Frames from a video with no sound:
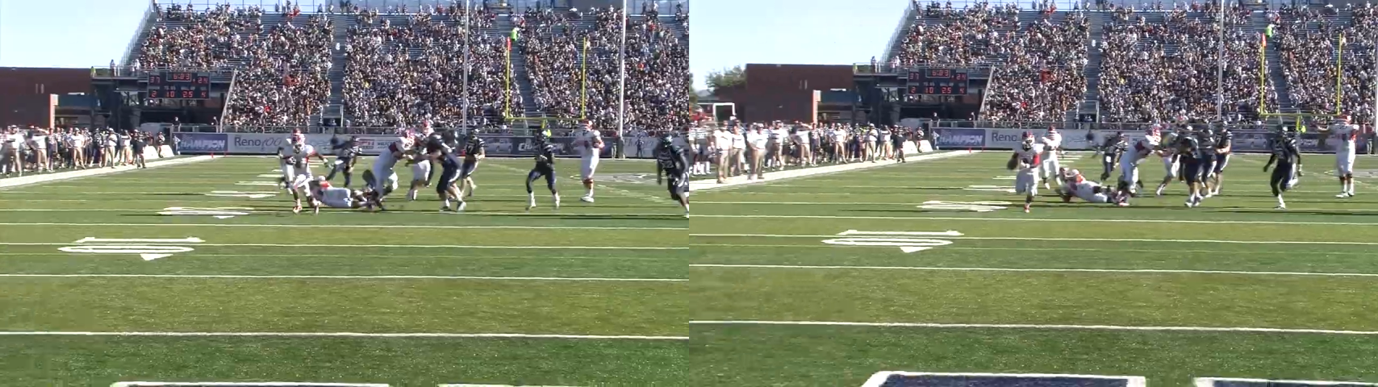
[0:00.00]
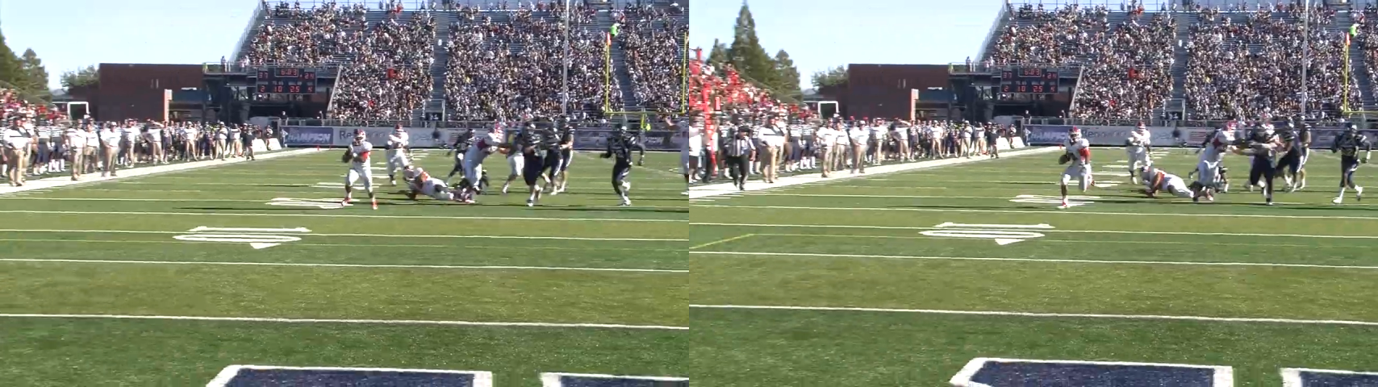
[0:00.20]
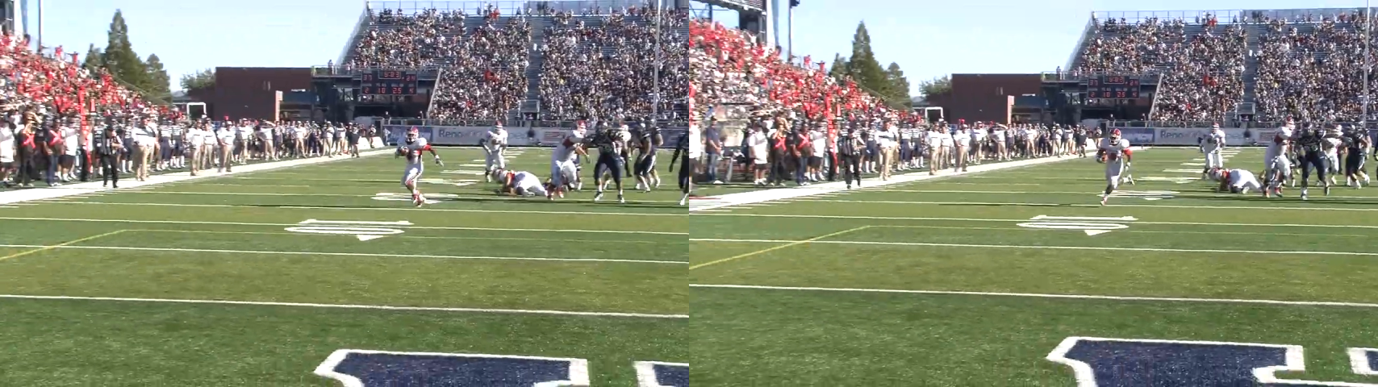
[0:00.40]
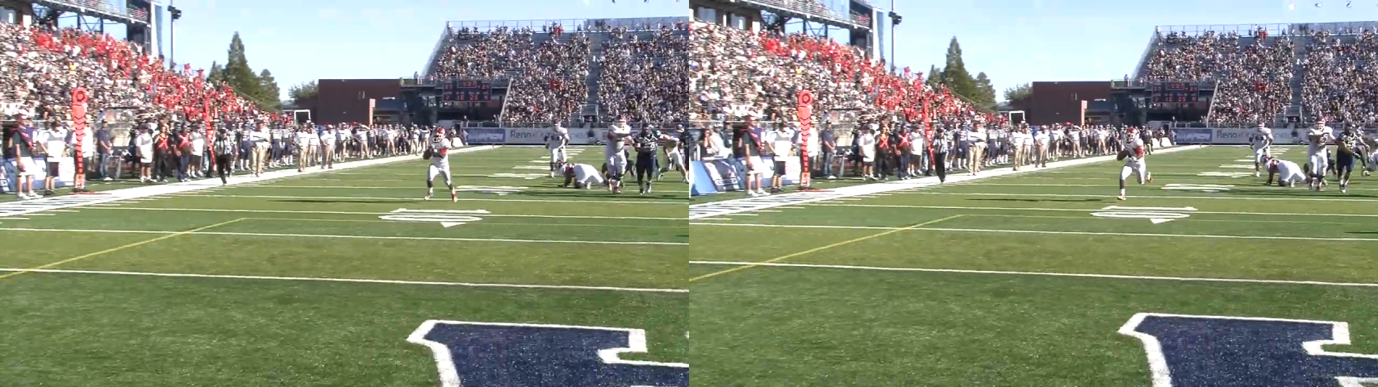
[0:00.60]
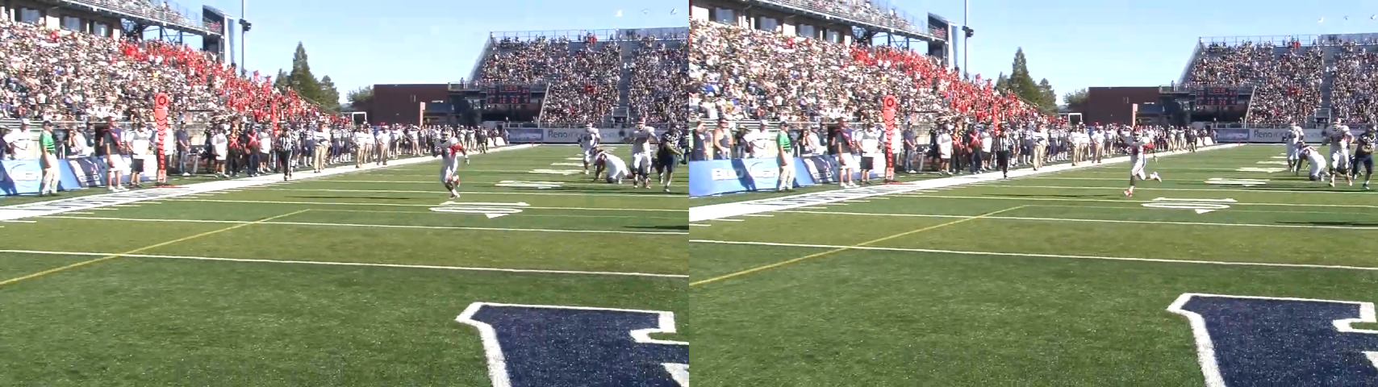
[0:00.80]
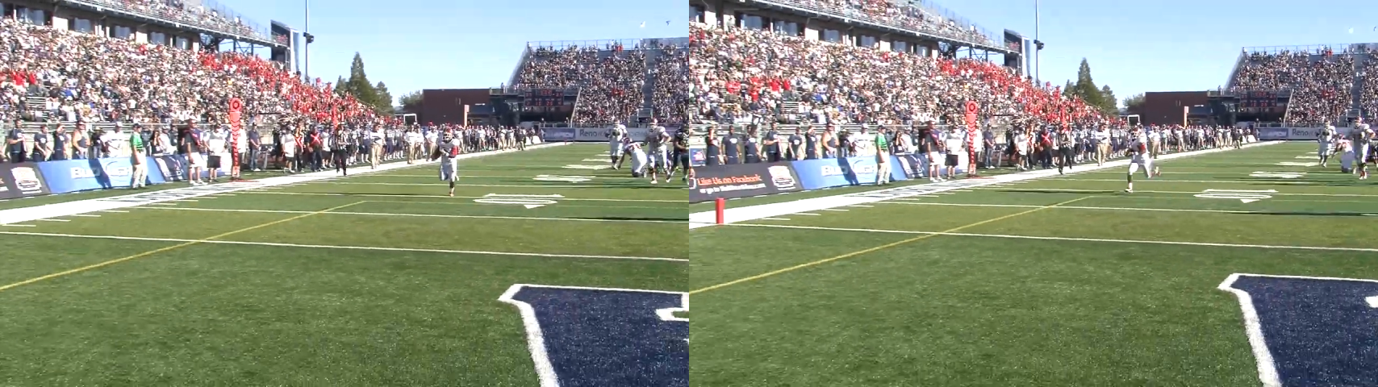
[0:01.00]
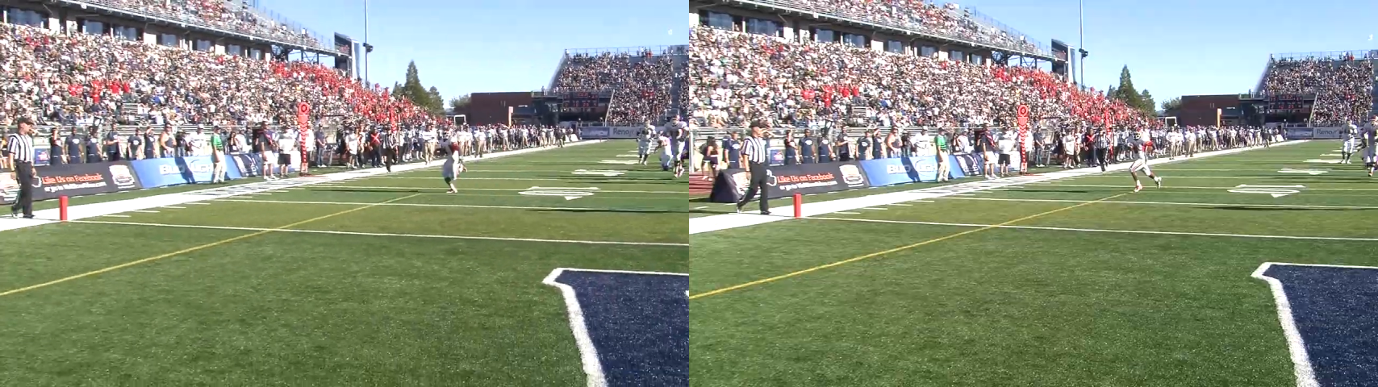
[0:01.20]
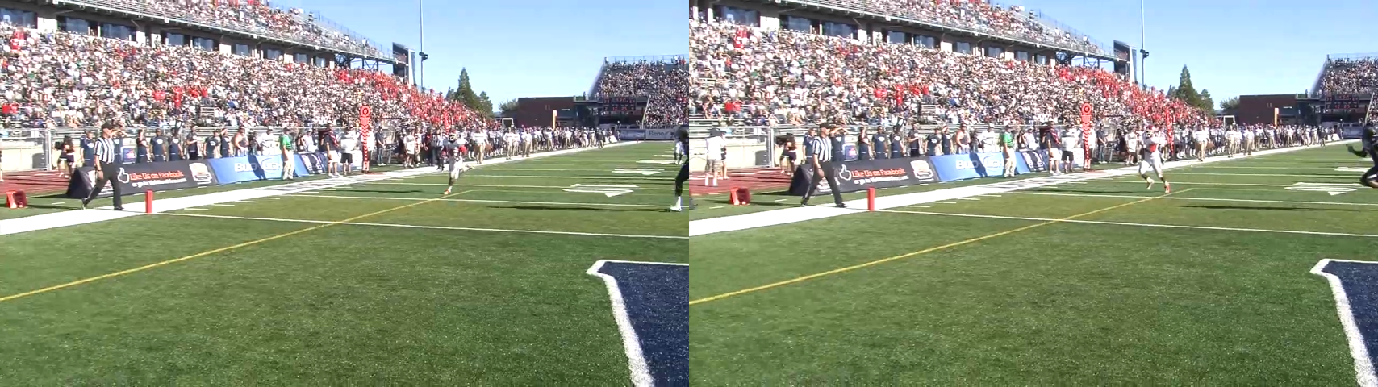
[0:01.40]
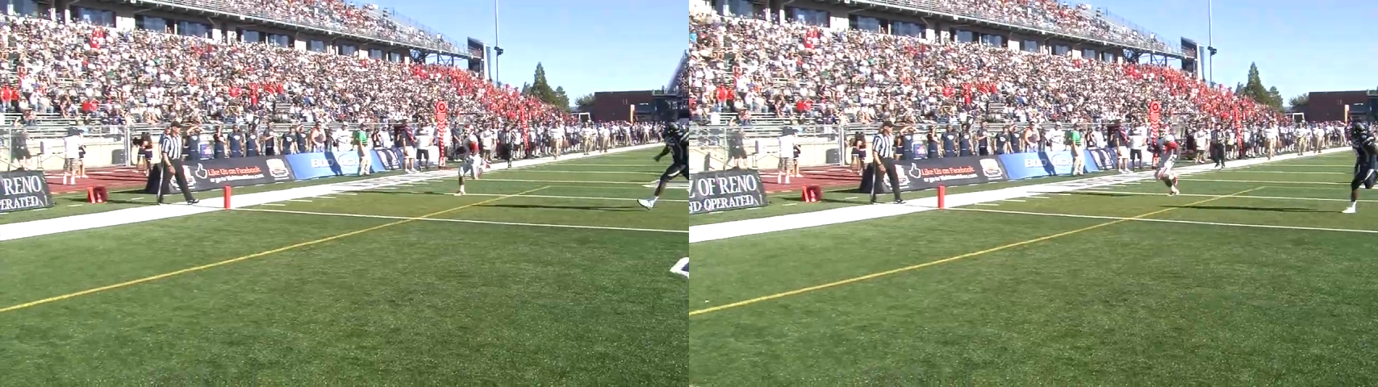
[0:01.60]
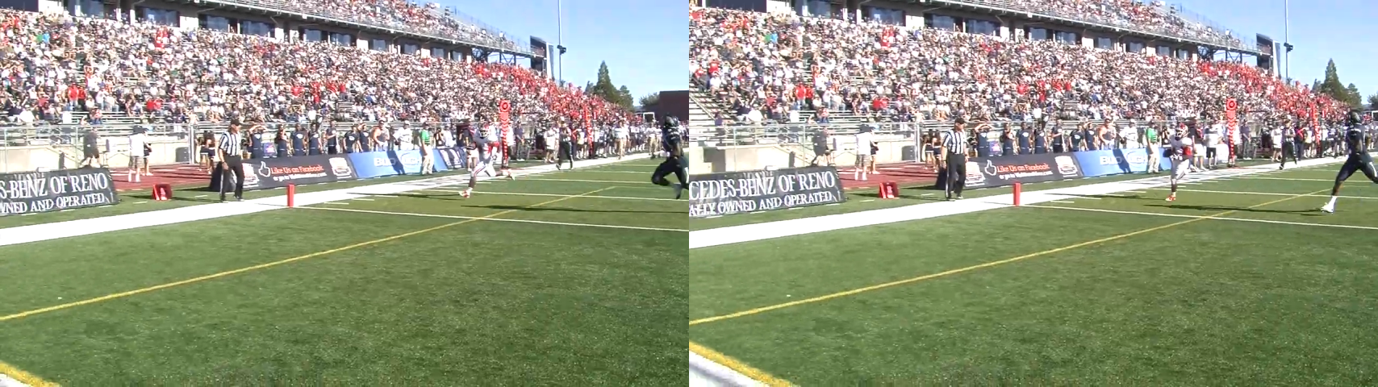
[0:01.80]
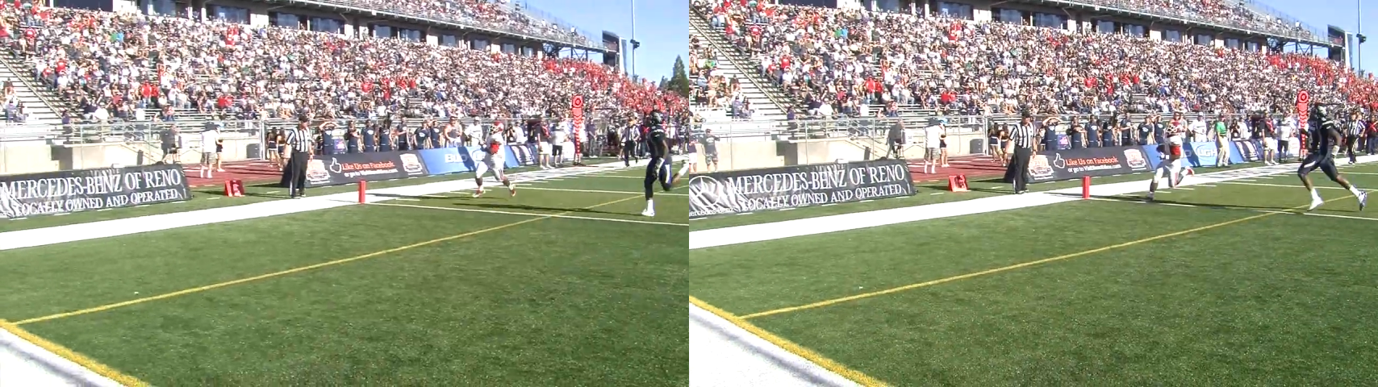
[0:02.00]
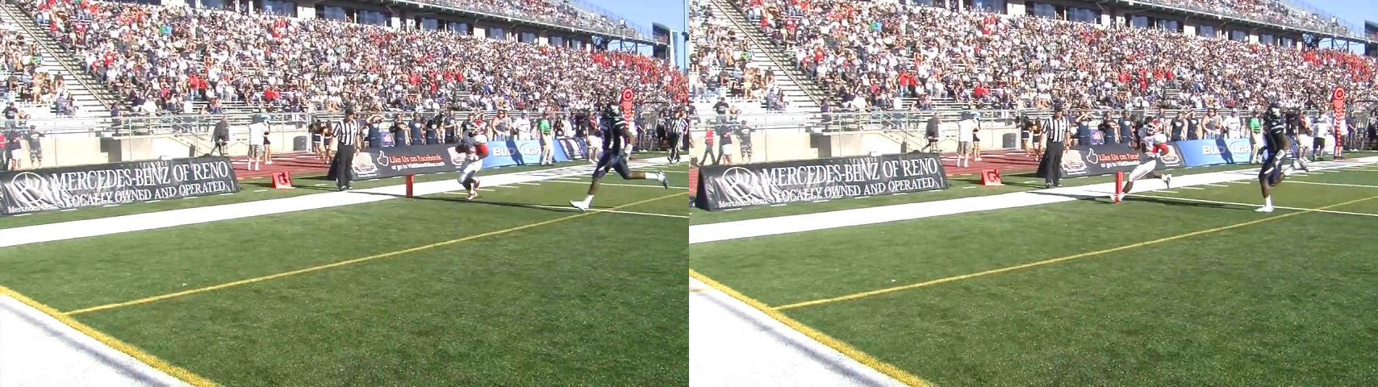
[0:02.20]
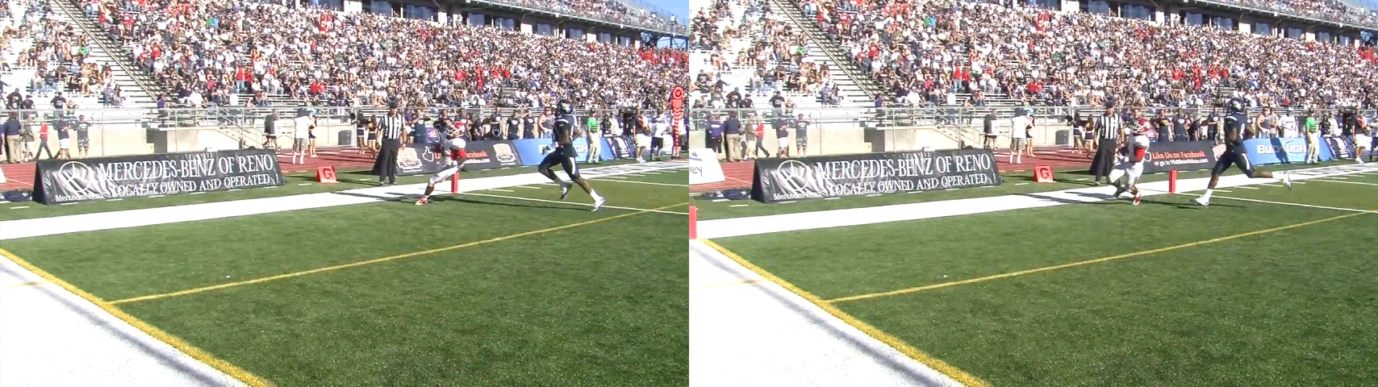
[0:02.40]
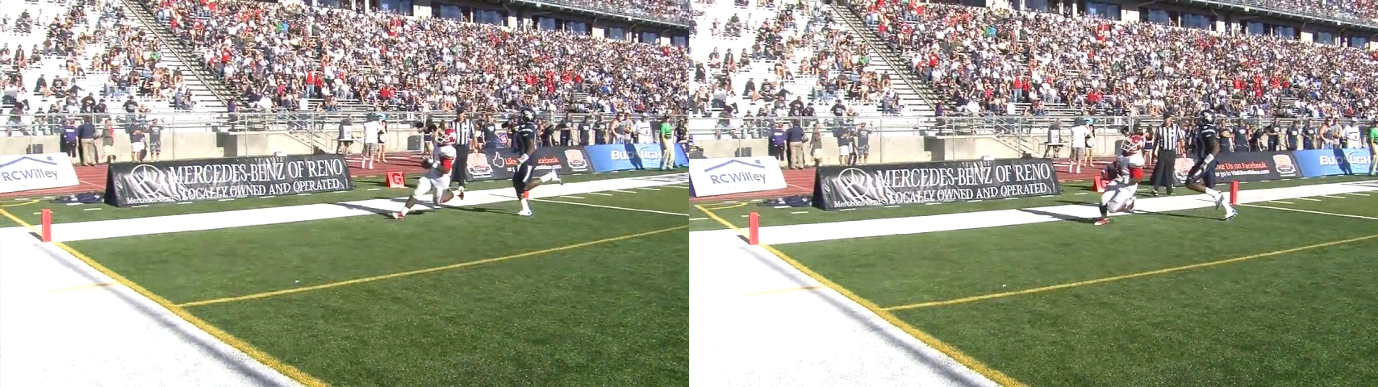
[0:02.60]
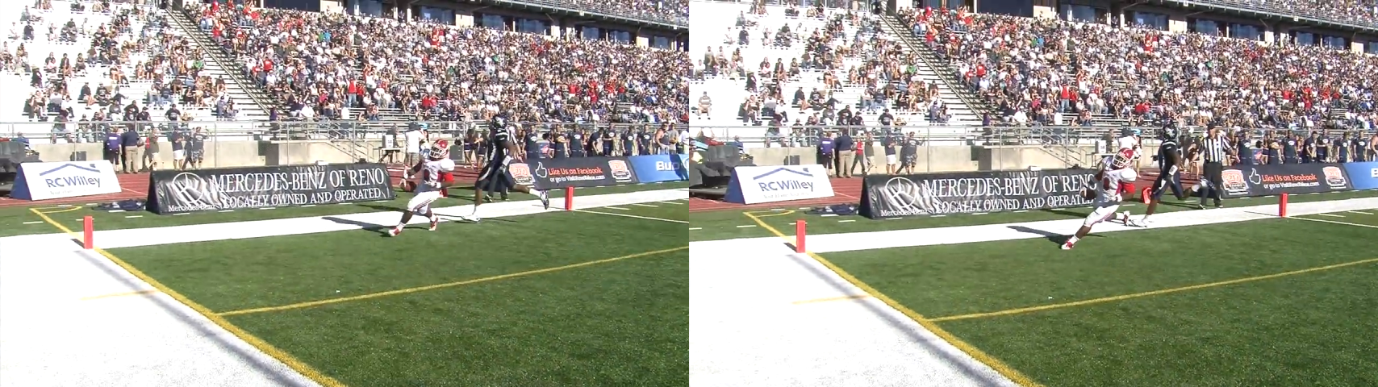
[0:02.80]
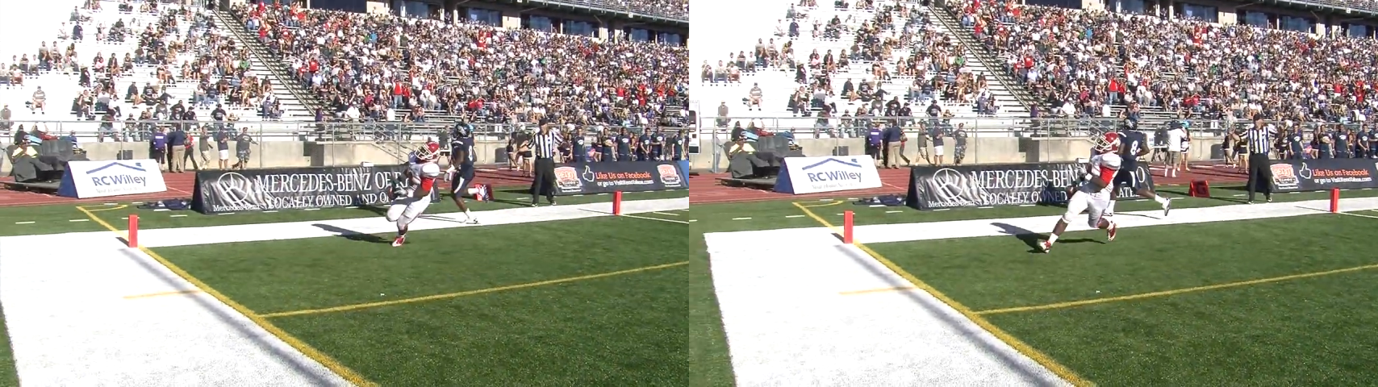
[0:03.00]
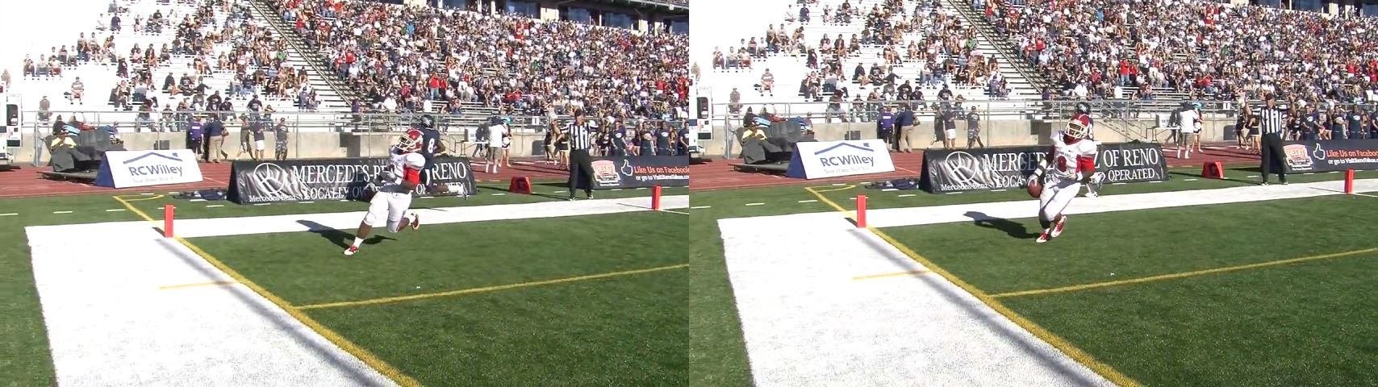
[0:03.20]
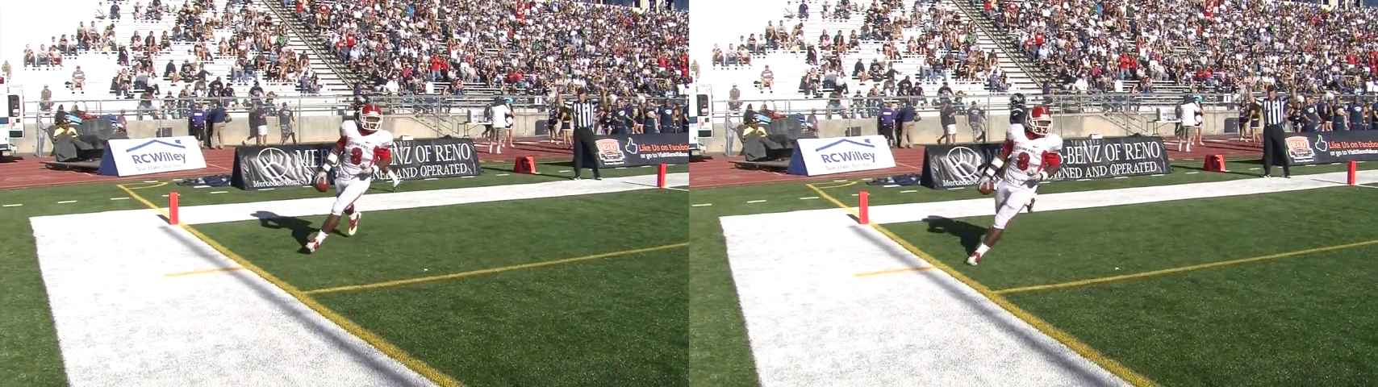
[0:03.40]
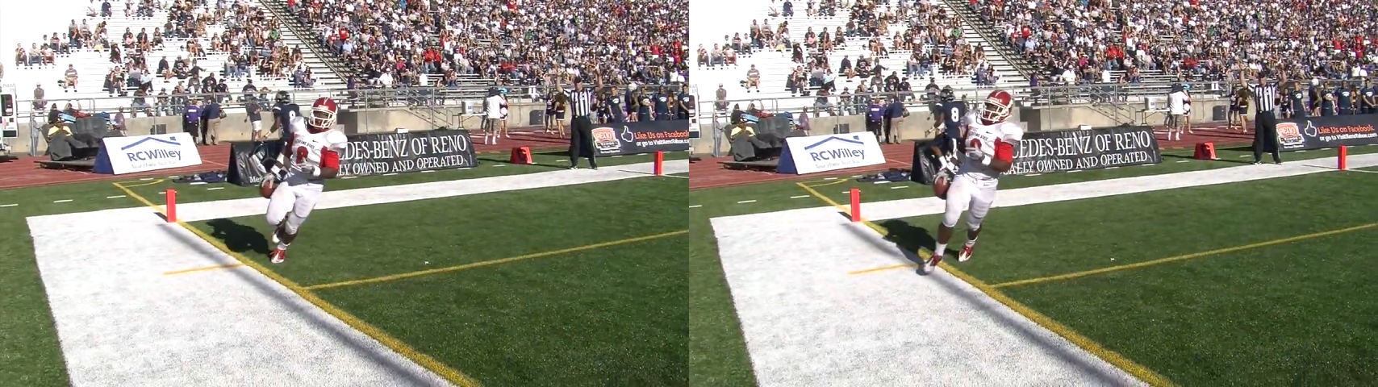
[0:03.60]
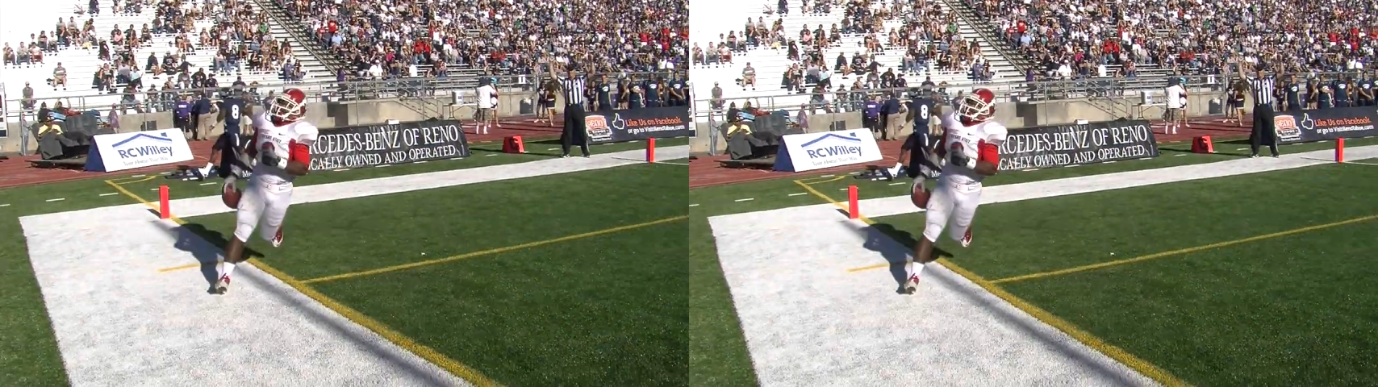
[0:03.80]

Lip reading: No face is visible, so there are no lips to read.